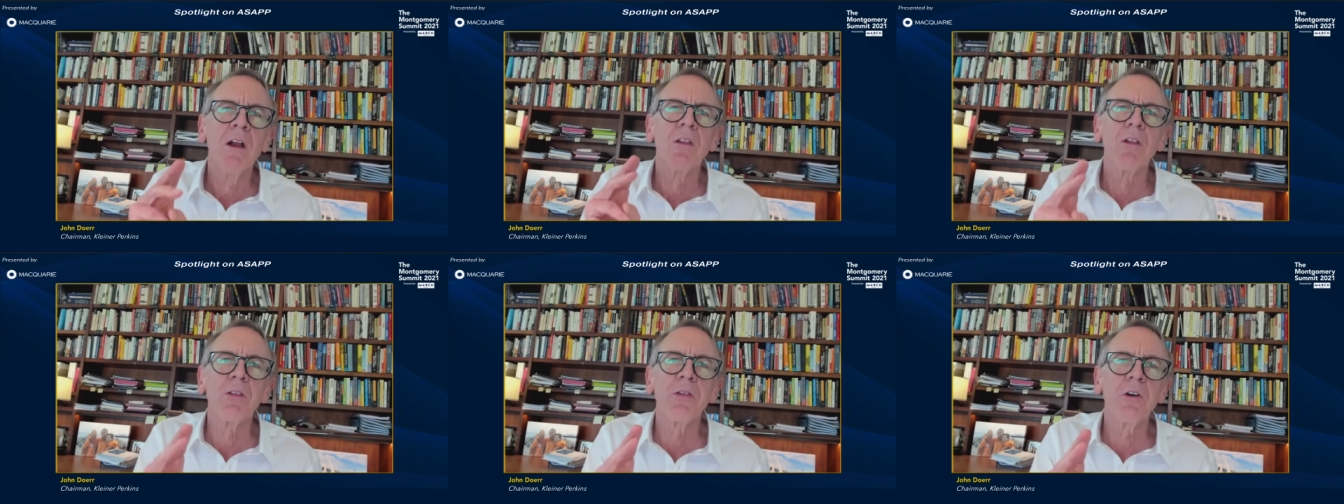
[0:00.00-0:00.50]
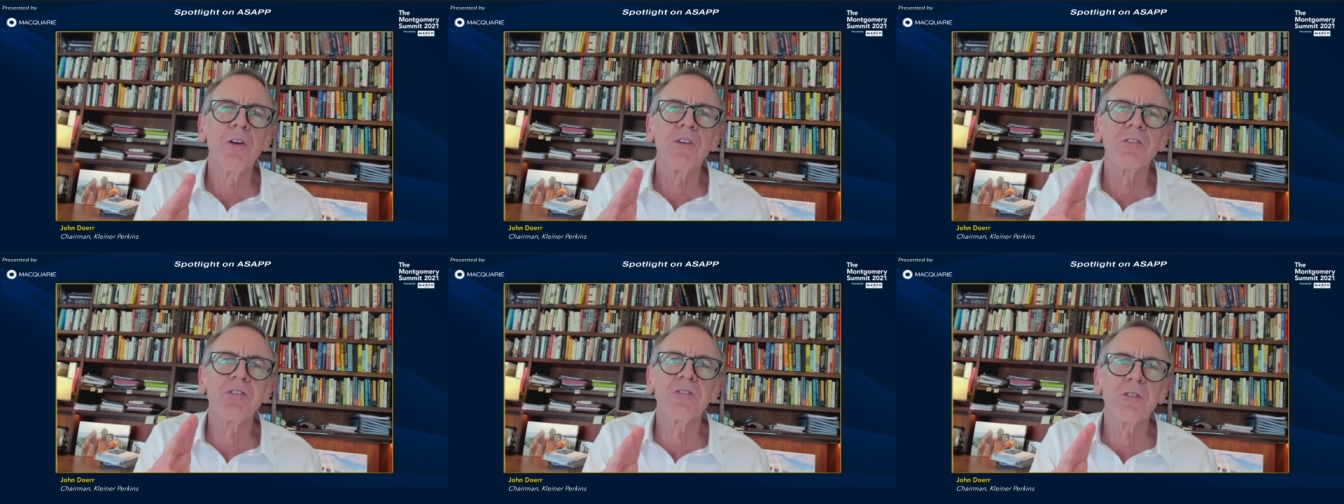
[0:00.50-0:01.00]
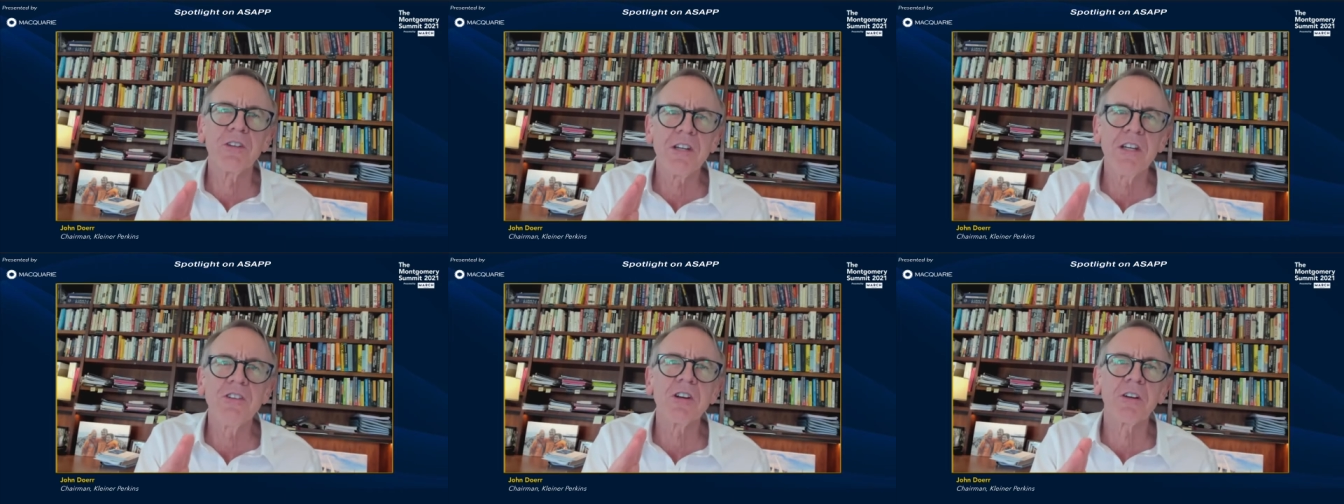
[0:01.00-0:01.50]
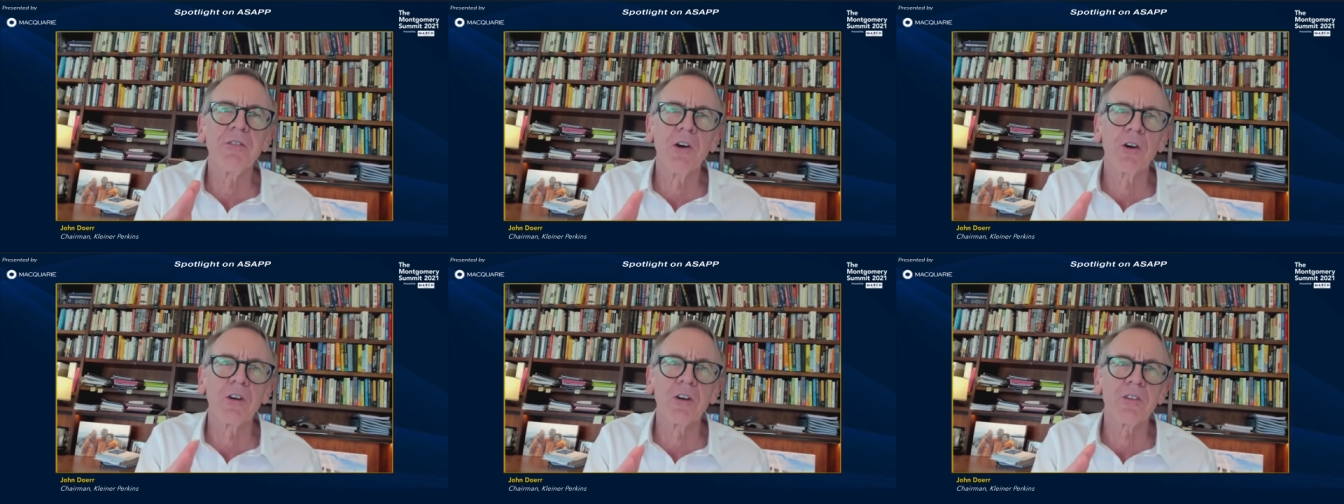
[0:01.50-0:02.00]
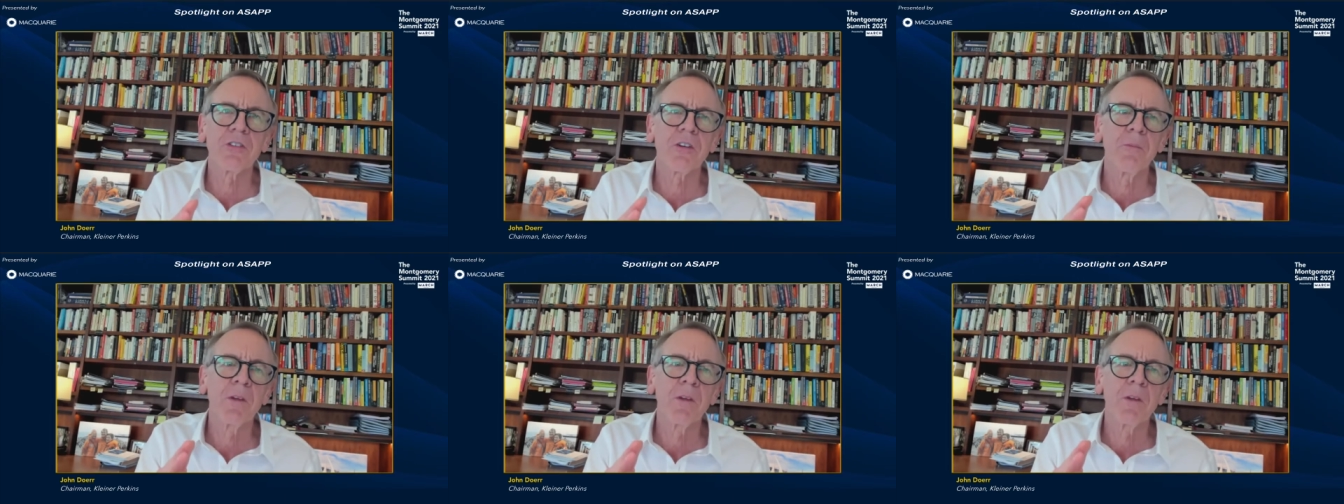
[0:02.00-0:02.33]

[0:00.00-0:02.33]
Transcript: The third is strategic focus